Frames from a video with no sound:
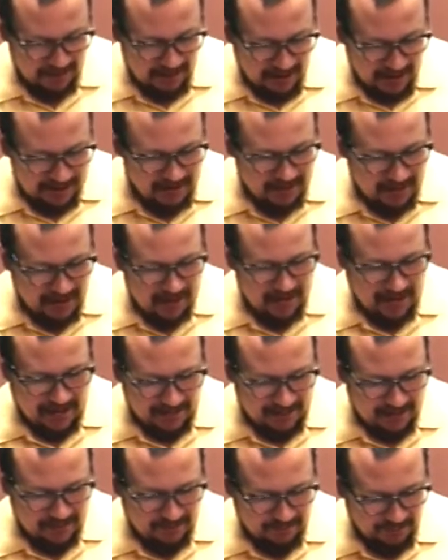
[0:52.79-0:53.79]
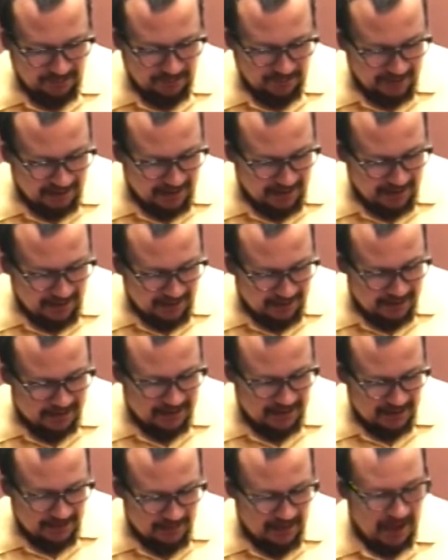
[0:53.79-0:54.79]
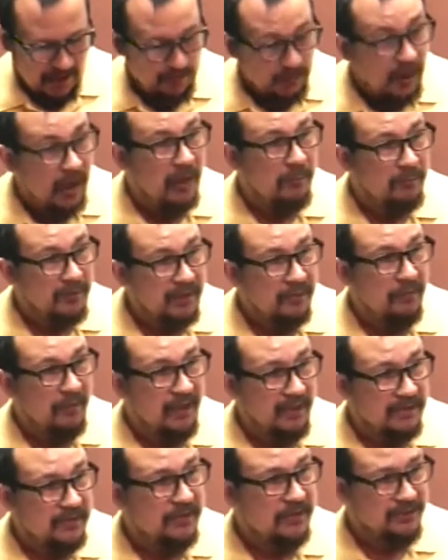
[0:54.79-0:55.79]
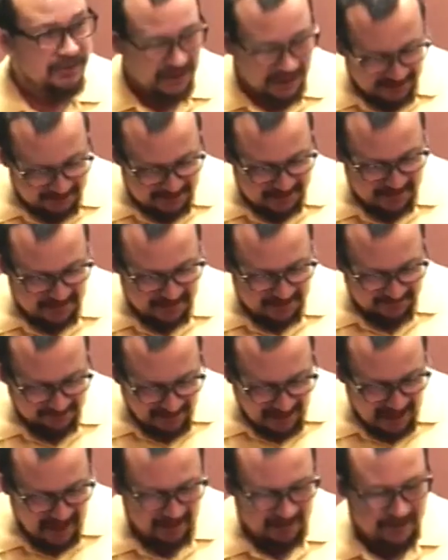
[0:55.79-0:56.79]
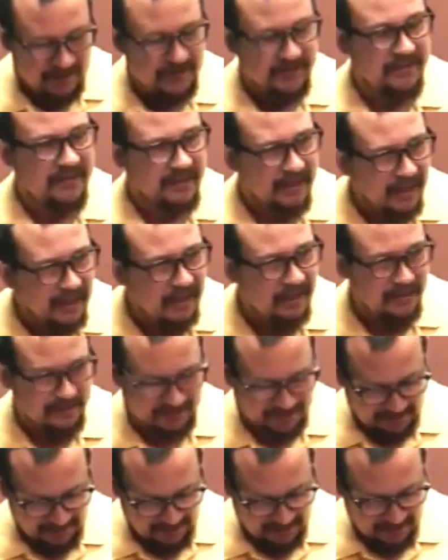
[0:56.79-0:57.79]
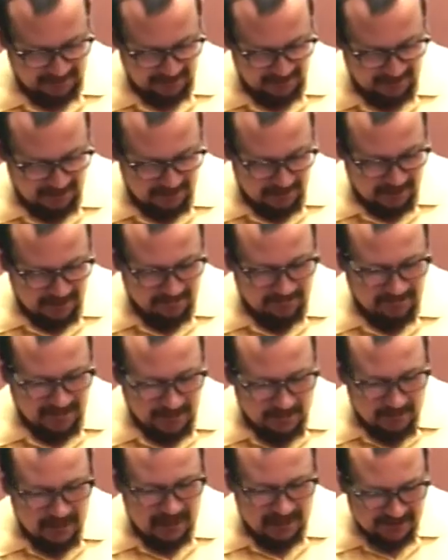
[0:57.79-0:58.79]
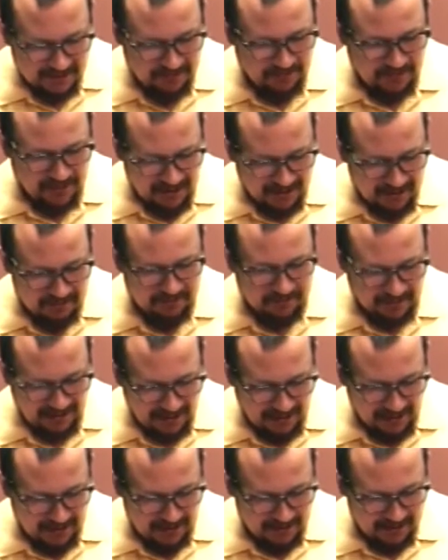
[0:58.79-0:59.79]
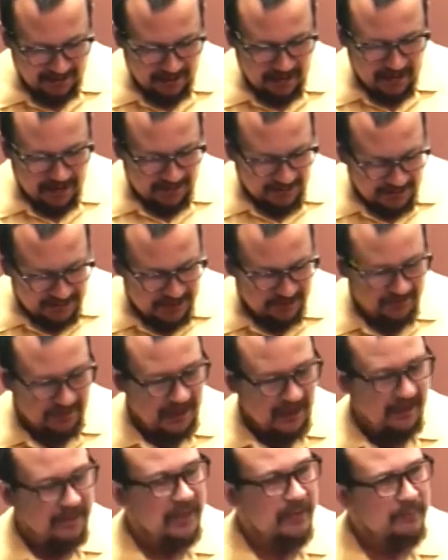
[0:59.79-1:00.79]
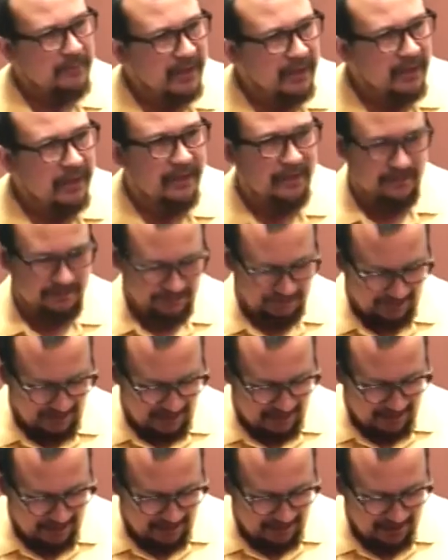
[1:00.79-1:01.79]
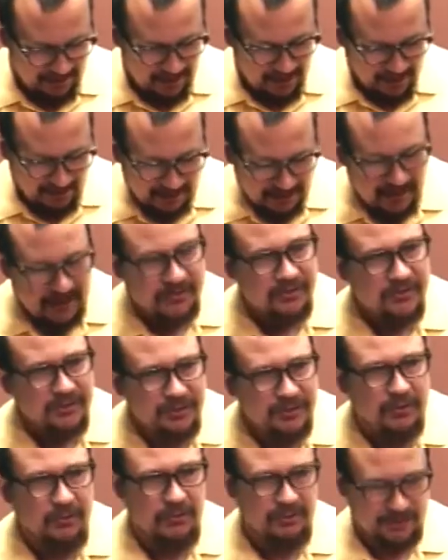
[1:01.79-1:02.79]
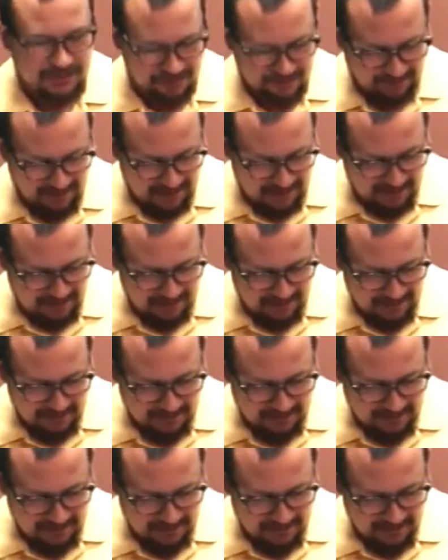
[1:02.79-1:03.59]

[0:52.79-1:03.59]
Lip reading: I do not like the Florida Gators, and my property rights are just as valid as theirs. If they must fly a flag, they should fly the American flag, or at least the Georgia flag.